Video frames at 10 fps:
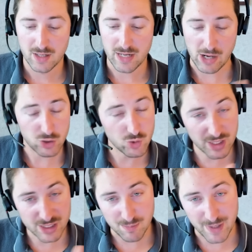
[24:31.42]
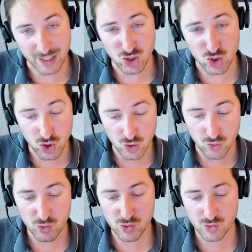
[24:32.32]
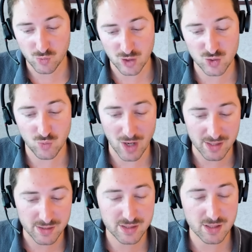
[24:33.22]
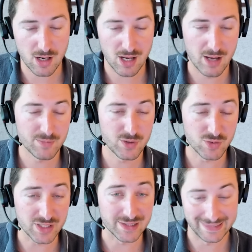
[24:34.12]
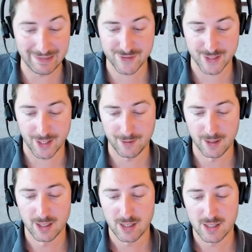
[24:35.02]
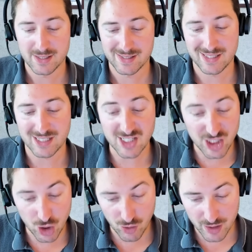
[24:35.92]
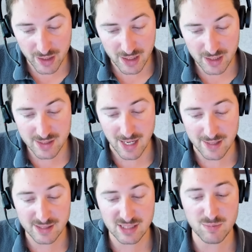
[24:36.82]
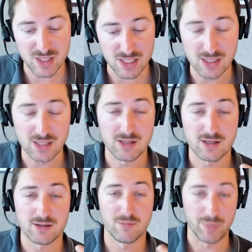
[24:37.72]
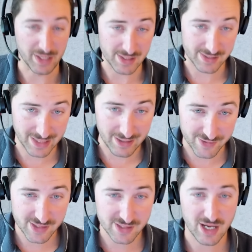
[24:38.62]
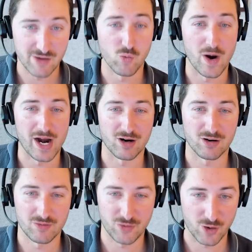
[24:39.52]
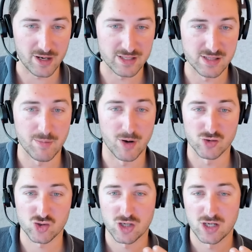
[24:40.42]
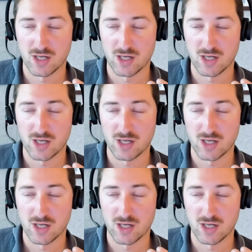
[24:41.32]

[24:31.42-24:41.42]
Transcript: Now, you get to pick and choose which ones you need lift on. Security tends to be the biggest lift of where there is the most